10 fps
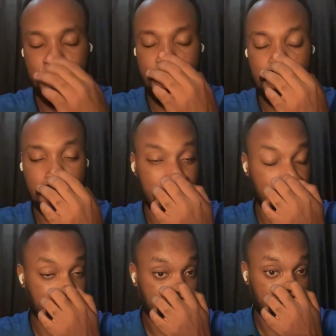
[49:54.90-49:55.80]
Yeah.
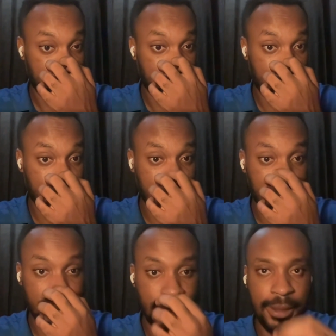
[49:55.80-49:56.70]
How do I
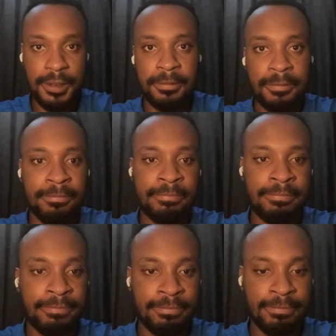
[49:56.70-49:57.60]
do it now?
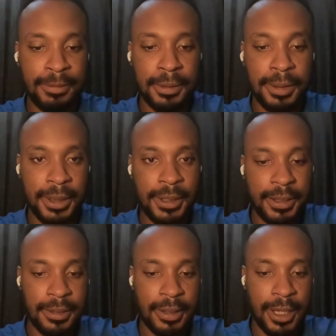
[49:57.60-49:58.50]

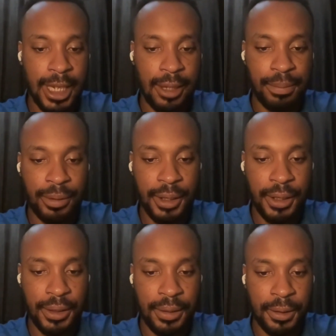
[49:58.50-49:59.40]
Not. I'm
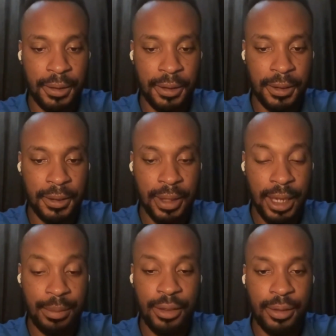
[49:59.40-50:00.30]
going to do
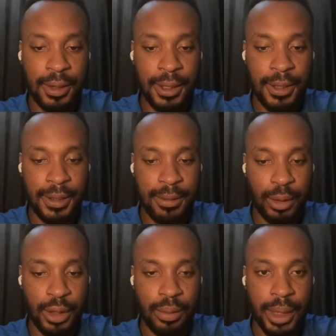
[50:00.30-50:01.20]
it
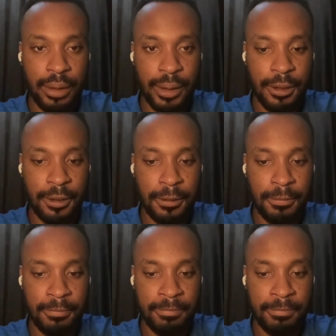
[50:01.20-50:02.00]
window by window.